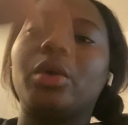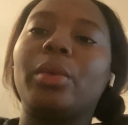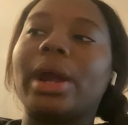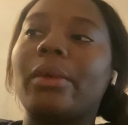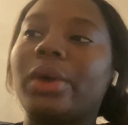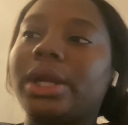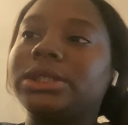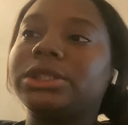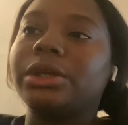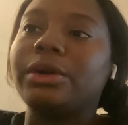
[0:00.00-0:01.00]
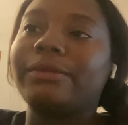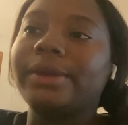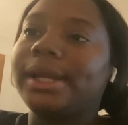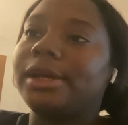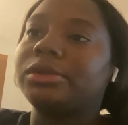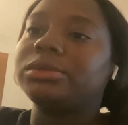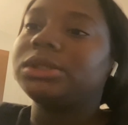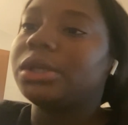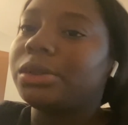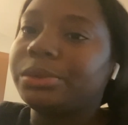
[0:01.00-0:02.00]
where I want it to go for now.
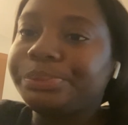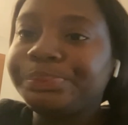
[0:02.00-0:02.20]
So,